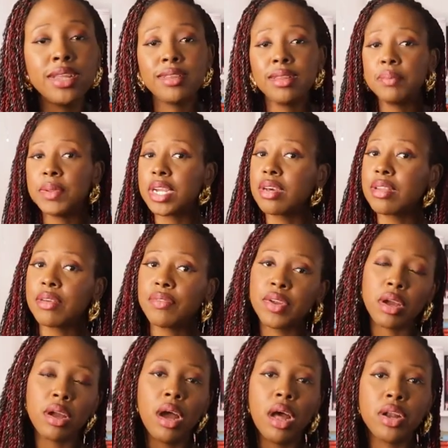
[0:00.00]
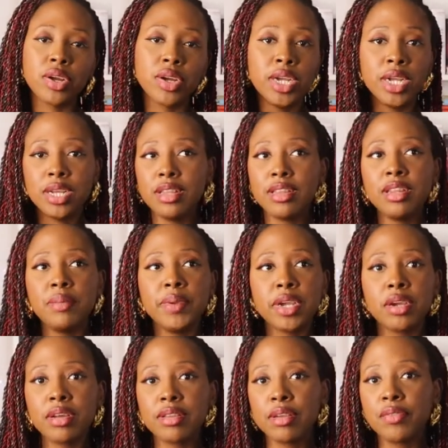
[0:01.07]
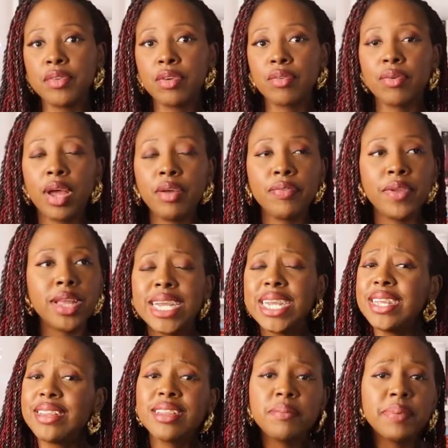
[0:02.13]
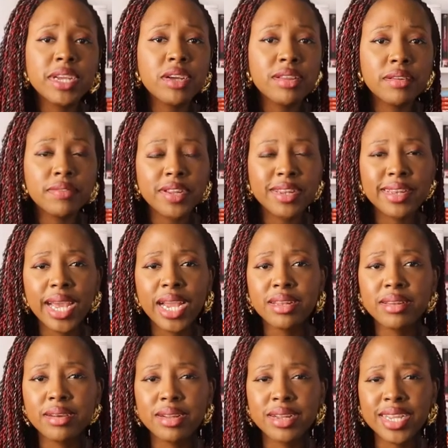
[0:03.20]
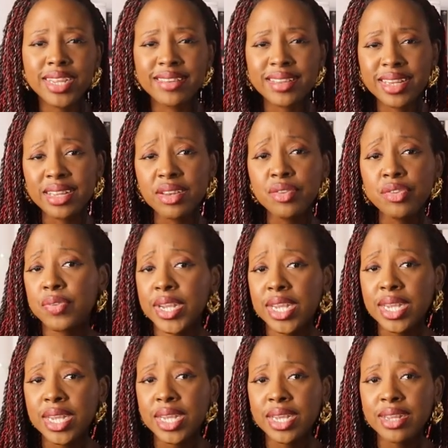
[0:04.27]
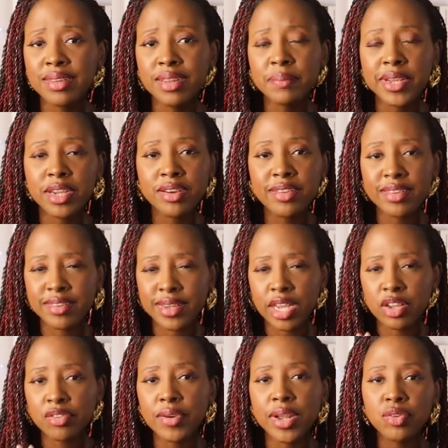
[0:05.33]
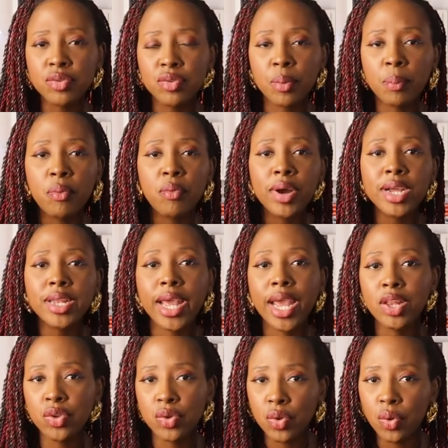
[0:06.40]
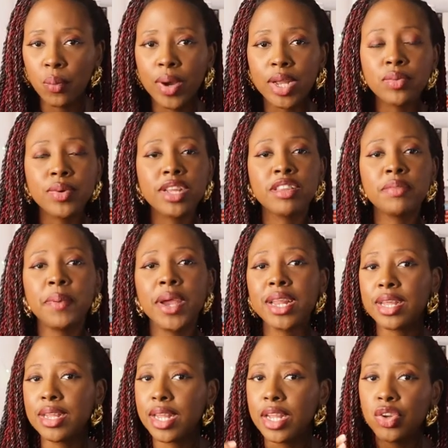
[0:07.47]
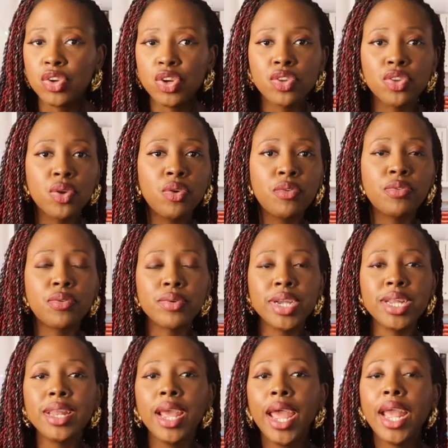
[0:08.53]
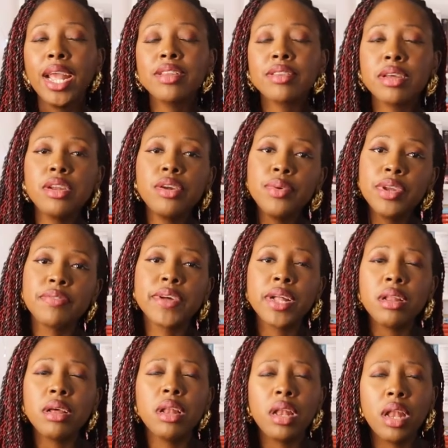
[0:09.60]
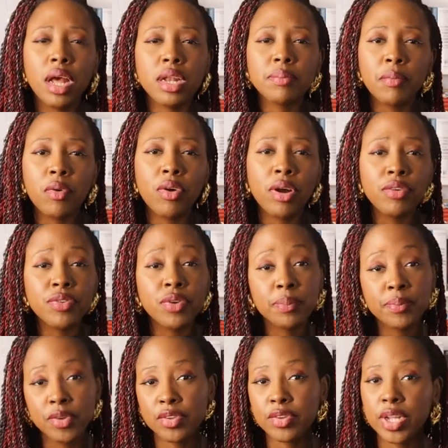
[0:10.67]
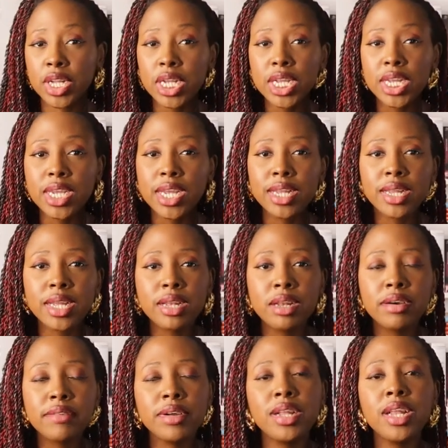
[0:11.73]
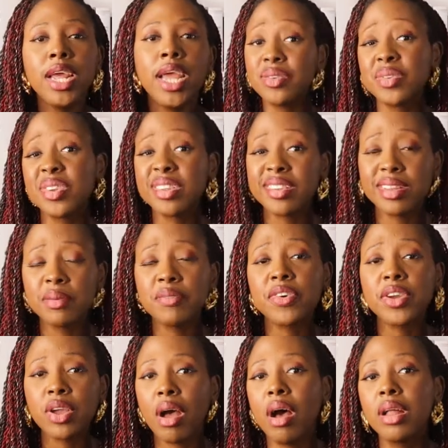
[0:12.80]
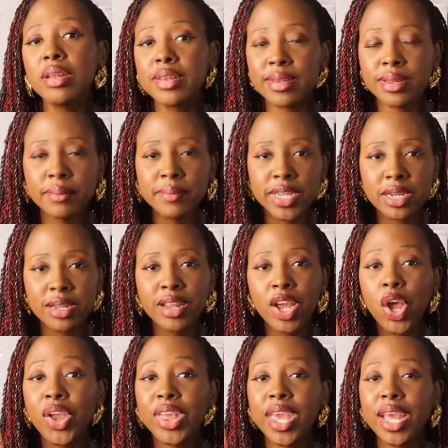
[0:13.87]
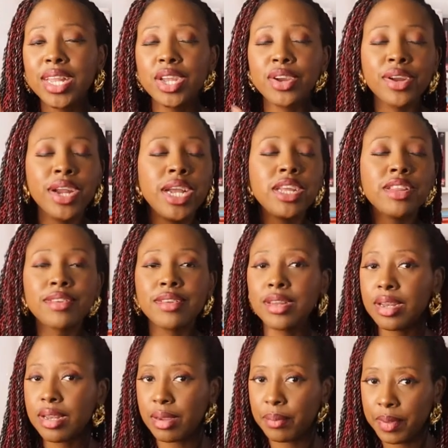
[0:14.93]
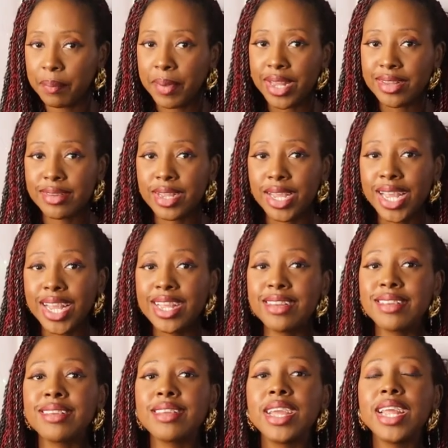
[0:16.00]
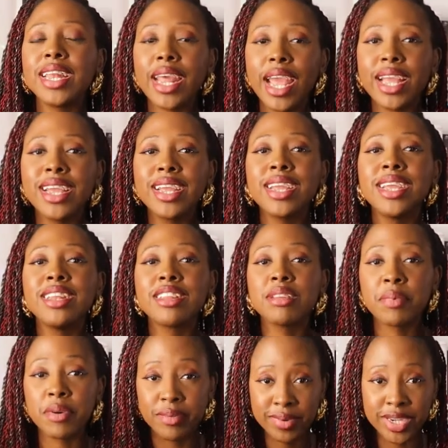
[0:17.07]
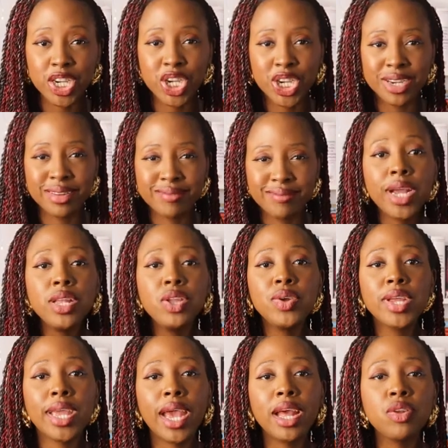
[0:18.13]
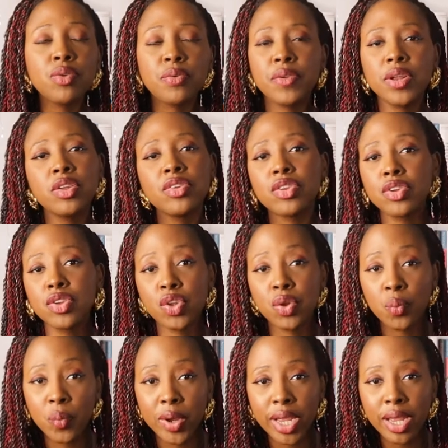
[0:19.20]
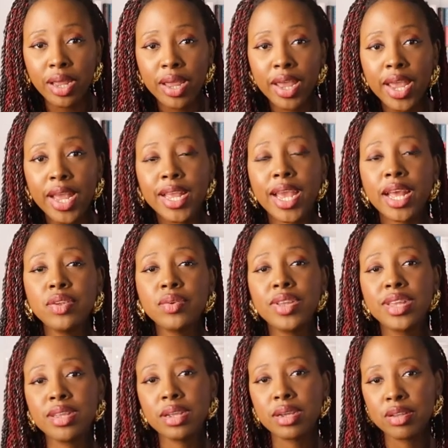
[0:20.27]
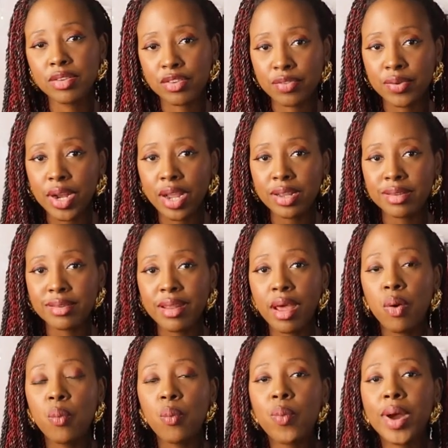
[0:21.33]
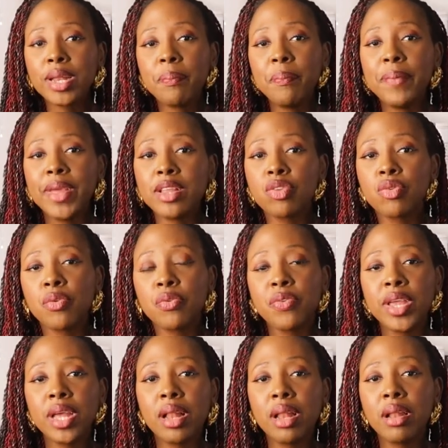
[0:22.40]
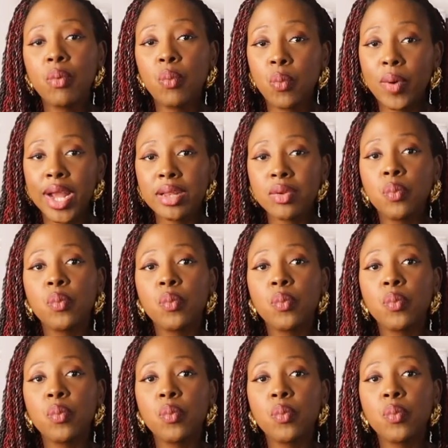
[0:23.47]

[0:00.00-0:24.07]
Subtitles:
Is it because of the color? Is it because of the graphic? Is it because of the title? Is it intriguing? Is it because it's like straight to the point and you know what to expect and then you just go for it? It's gonna reveal a lot more of your personality at that level. You can do the same for your own thumbnail. Again, here it's not copy pasting, it's taking inspiration. When you get to feel a certain way, get to deconstruct what makes you feel what